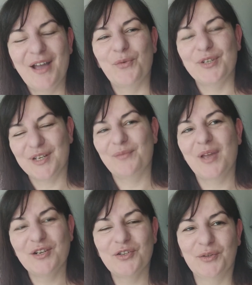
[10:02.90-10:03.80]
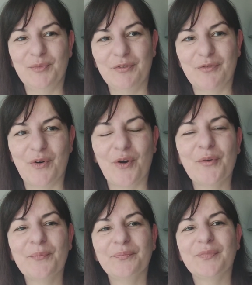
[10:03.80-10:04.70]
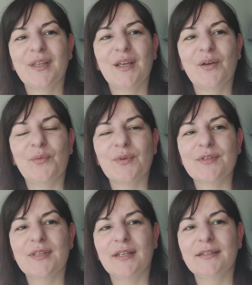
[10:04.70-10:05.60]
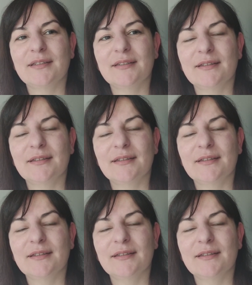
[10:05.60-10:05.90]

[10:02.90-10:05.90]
which I mentioned before was that